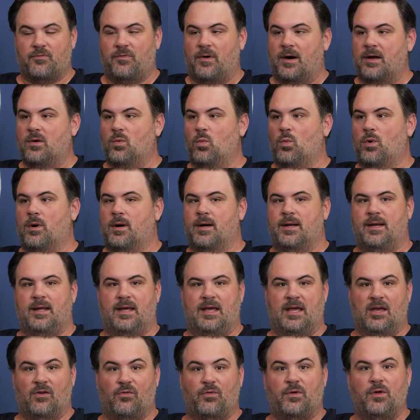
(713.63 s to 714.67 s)
fun one
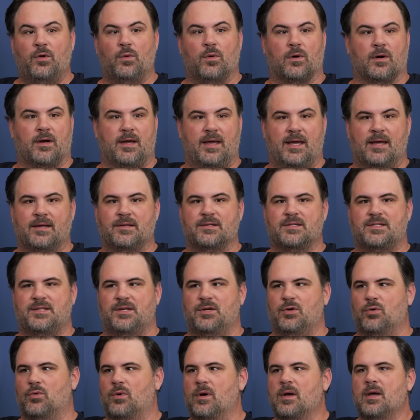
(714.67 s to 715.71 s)
if you are
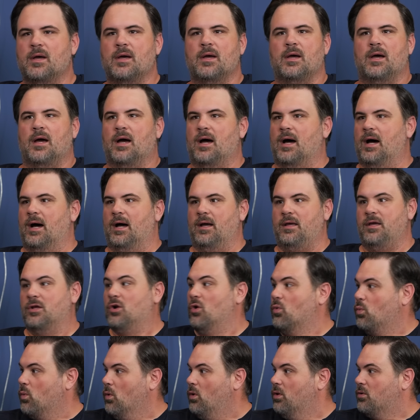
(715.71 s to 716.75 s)
into uh, you
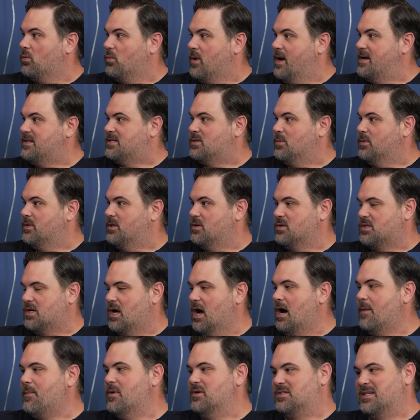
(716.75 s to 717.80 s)
know, roll-and-writes with those
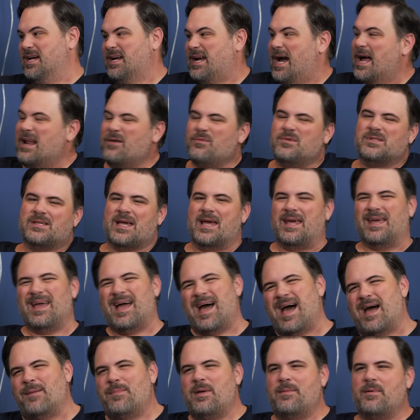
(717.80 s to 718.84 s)
combos. And I kind of was like,
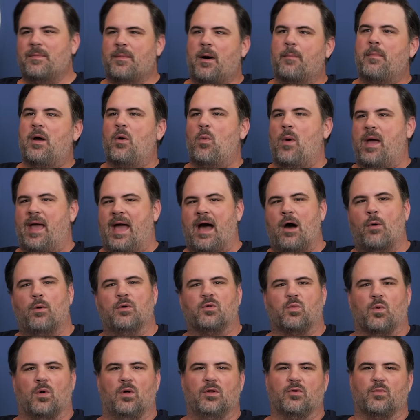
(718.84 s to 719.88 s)
ah, maybe I'm on my way out
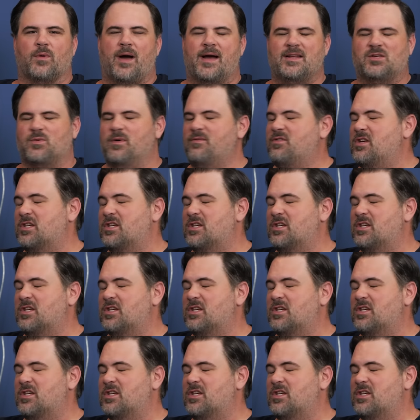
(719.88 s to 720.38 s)
with roll-and-writes. We've